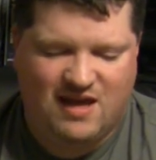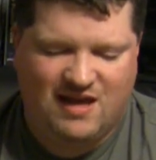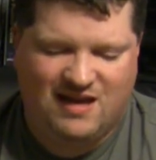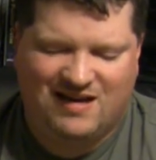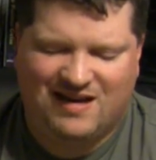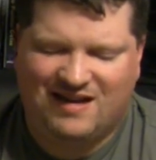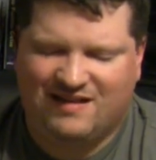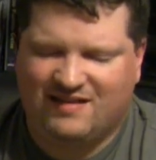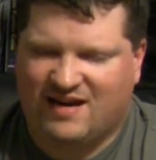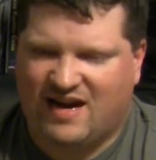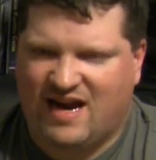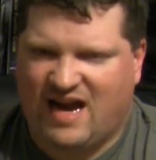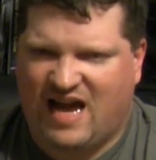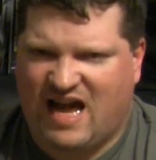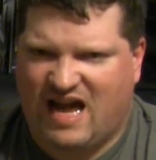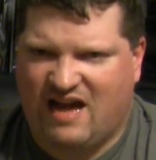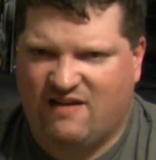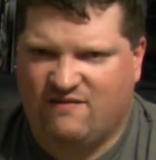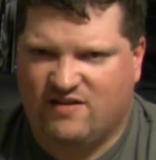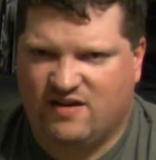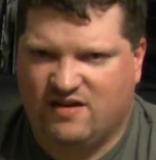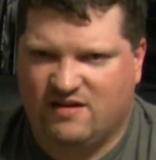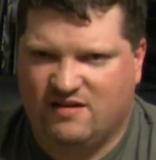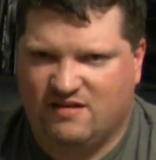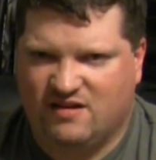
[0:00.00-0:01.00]
Not that I
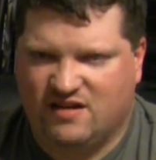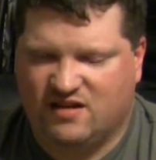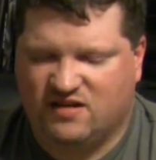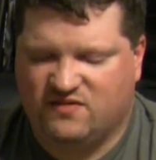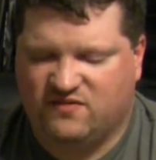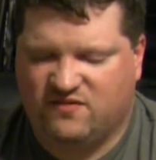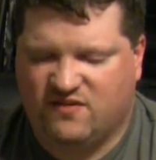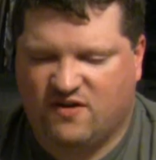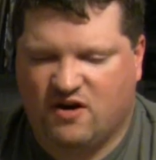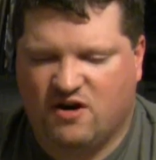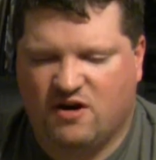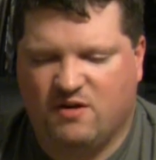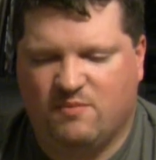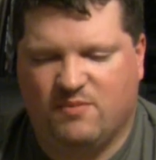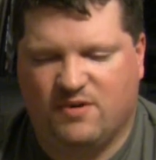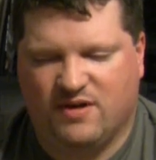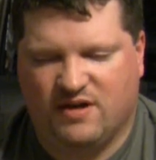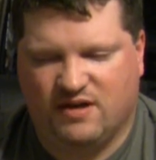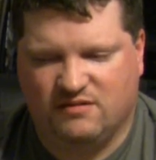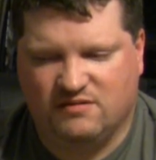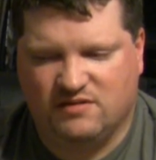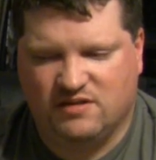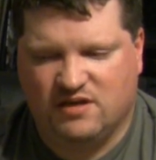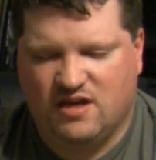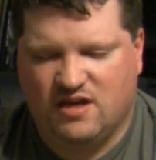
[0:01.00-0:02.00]
haven't thus far,
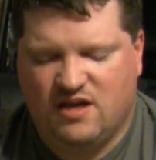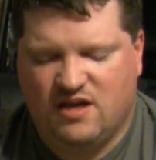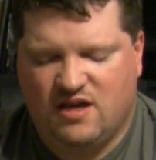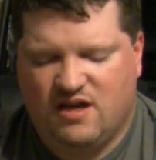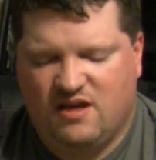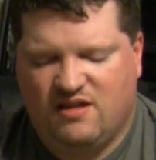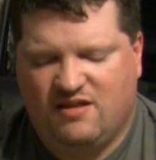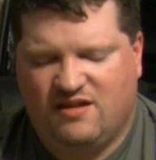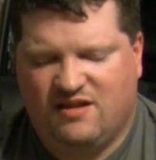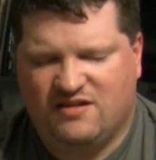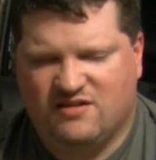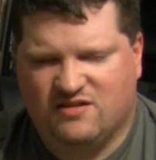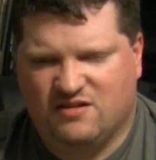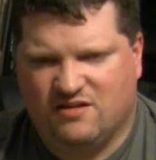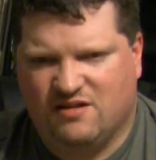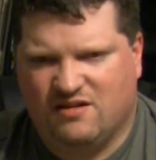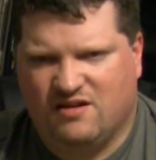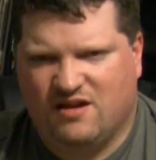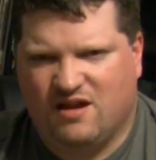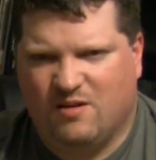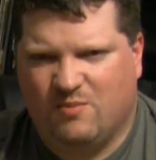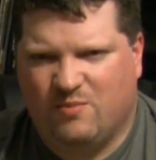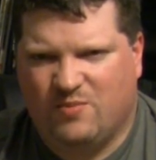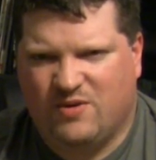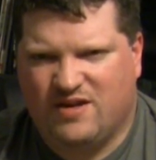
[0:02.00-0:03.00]
but these are the
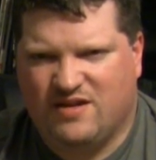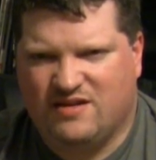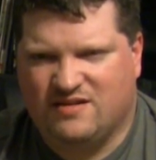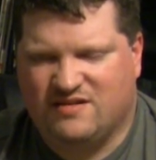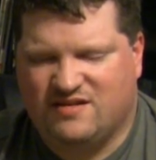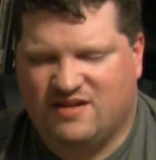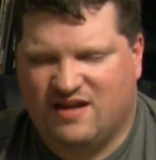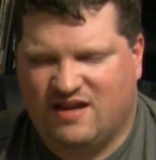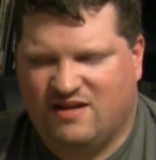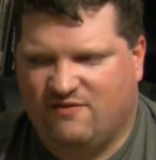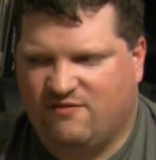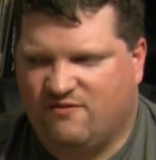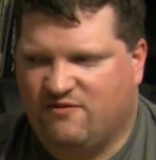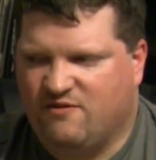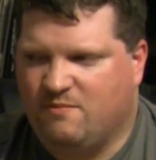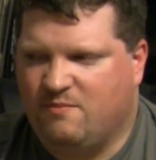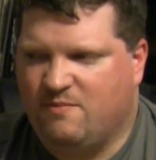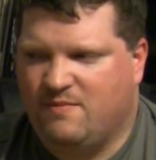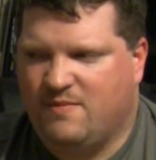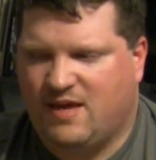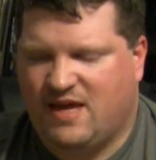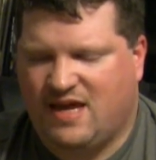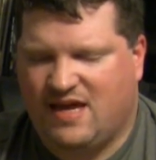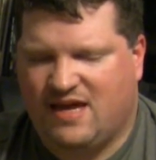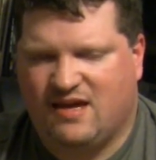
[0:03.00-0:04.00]
companies that for
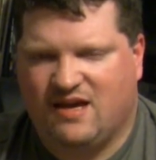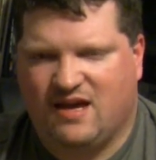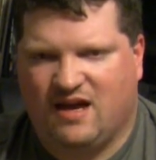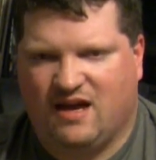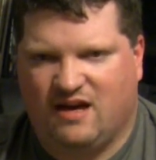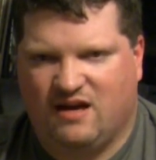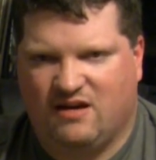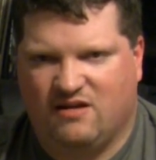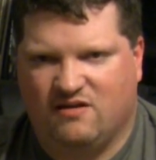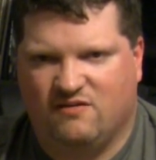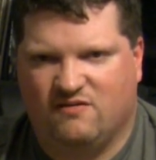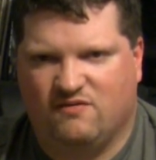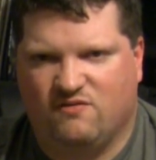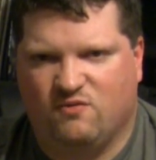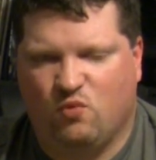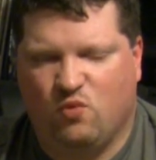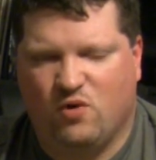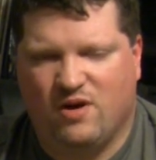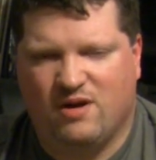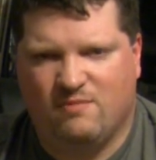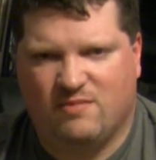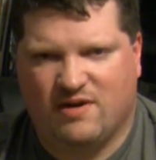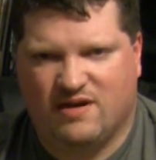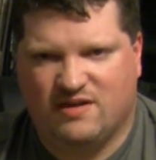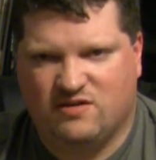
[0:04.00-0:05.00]
me kind of
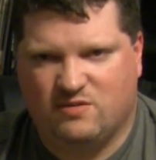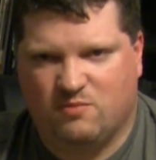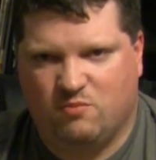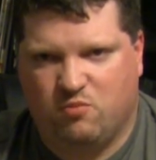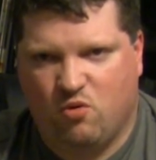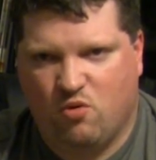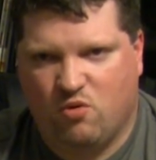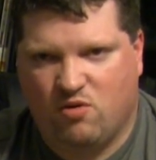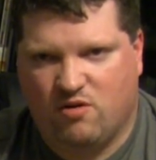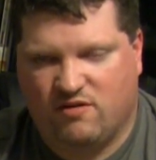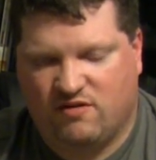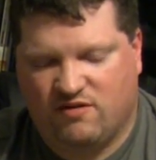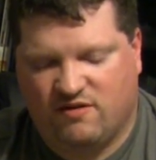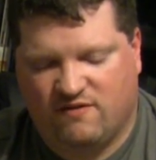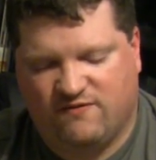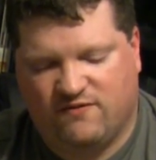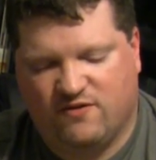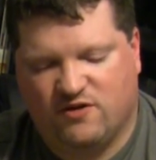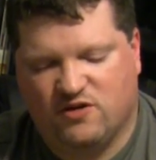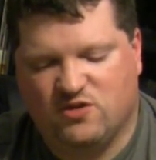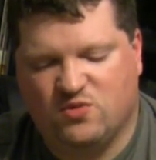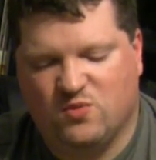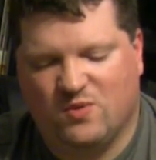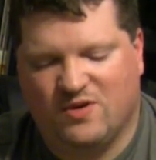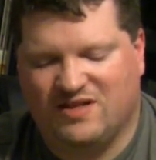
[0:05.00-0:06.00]
win my support. The
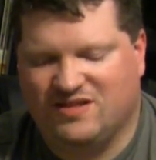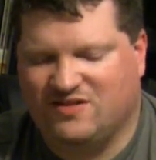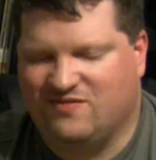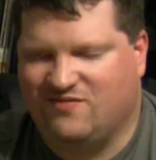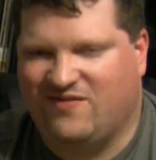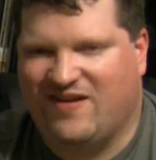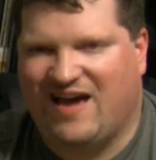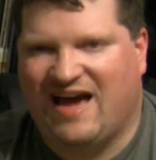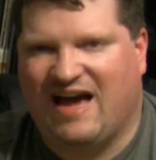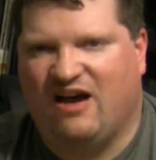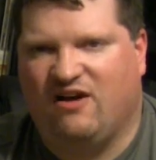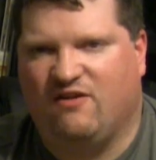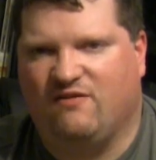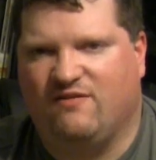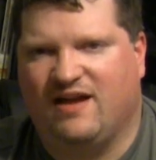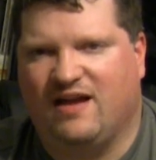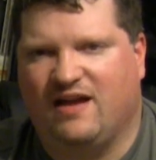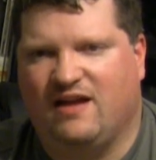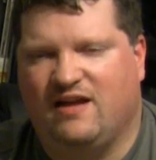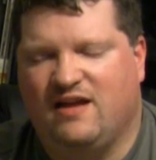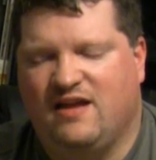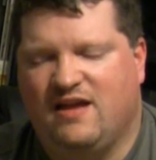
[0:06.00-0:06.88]
first one is Valve.